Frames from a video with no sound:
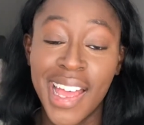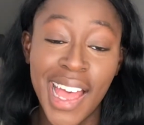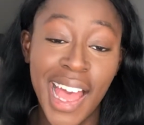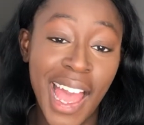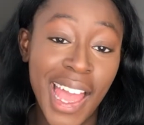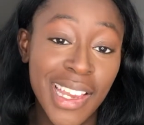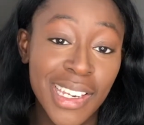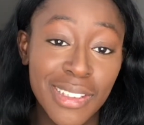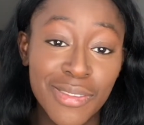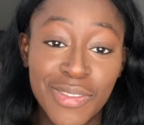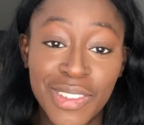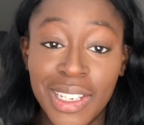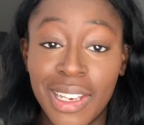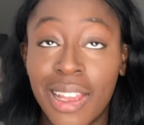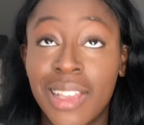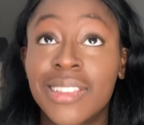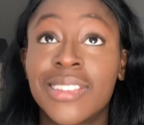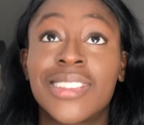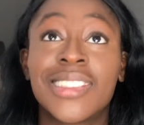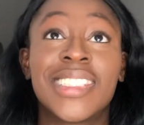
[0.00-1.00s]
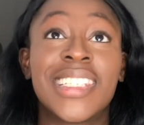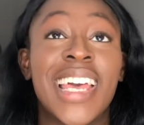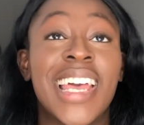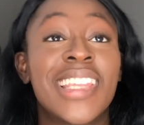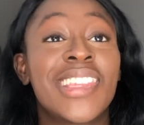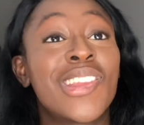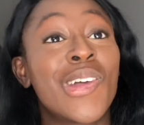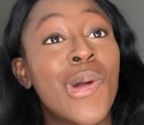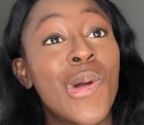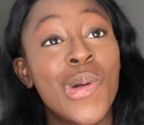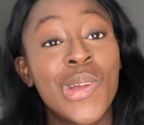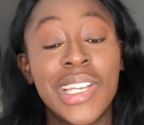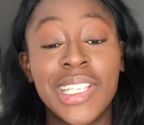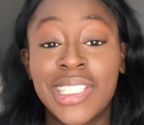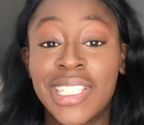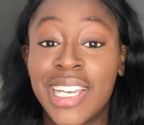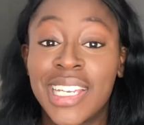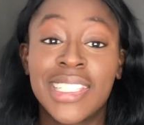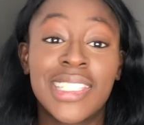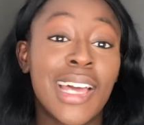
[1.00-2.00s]
I live in London, and the only
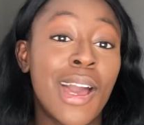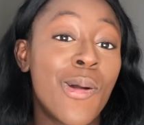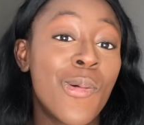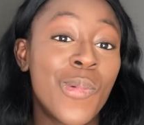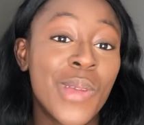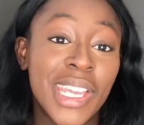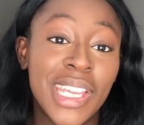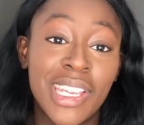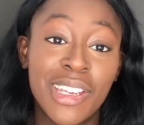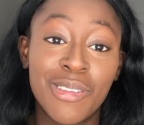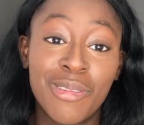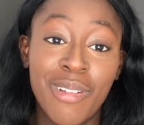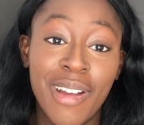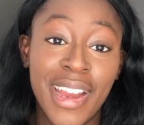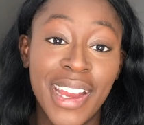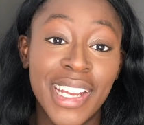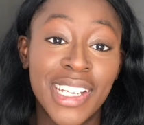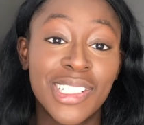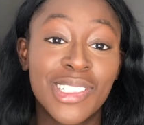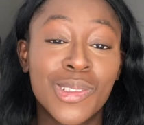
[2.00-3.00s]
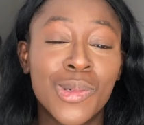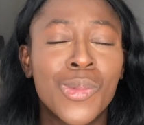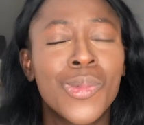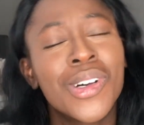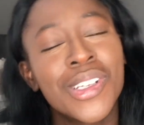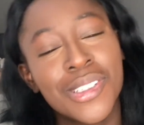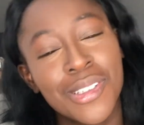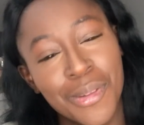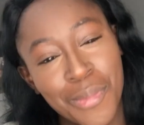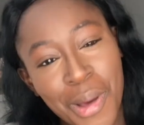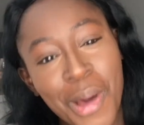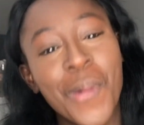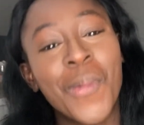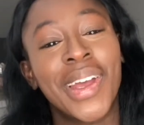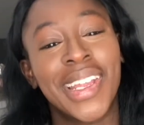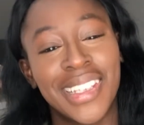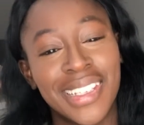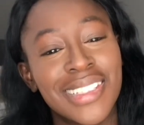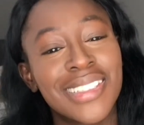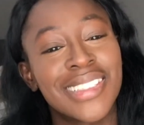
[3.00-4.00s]
day that week it rained was on my
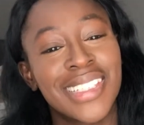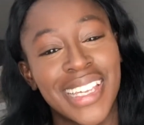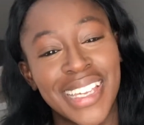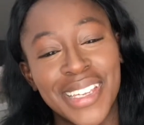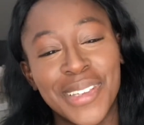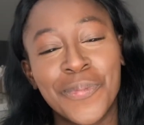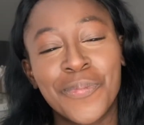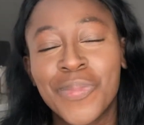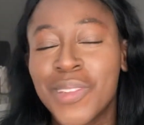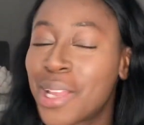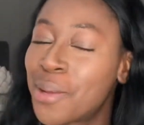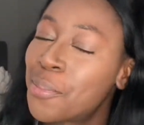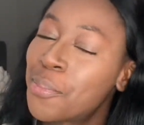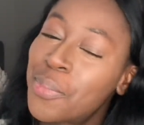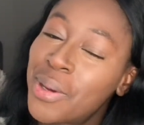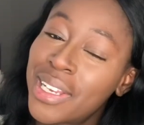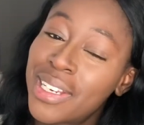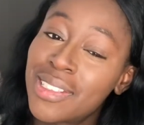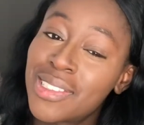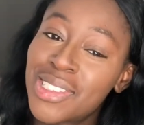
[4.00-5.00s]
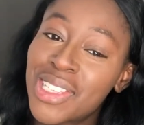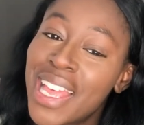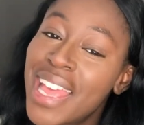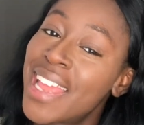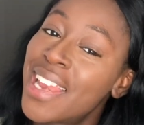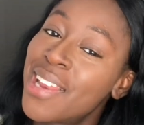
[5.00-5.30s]
wedding day. But it's